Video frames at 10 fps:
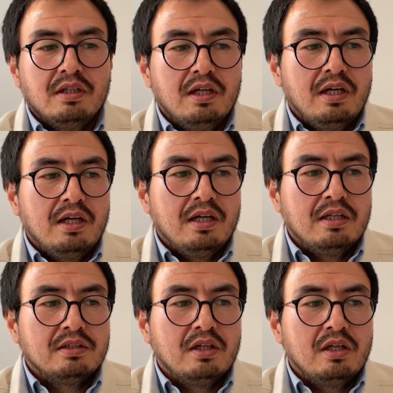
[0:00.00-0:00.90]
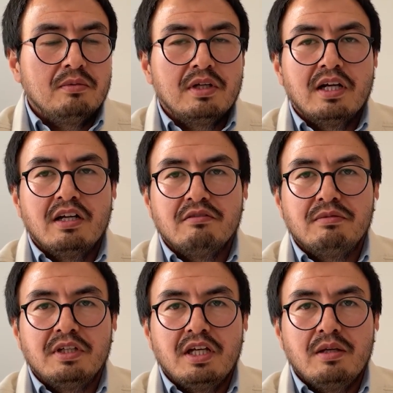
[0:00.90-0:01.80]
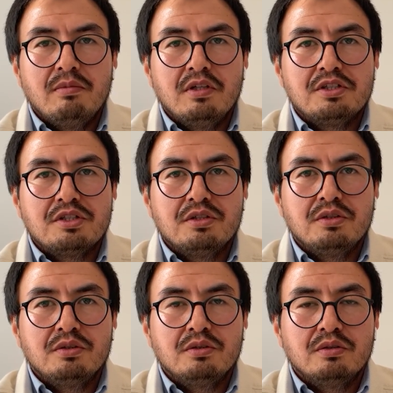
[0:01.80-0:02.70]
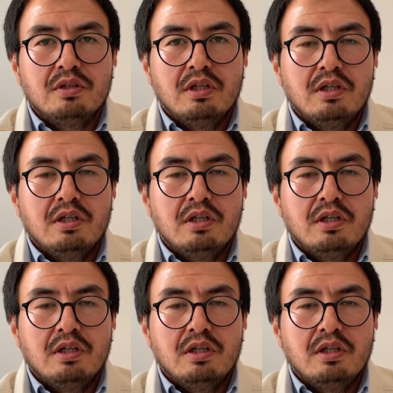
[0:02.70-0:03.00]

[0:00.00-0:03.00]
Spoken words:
Taliban have been able to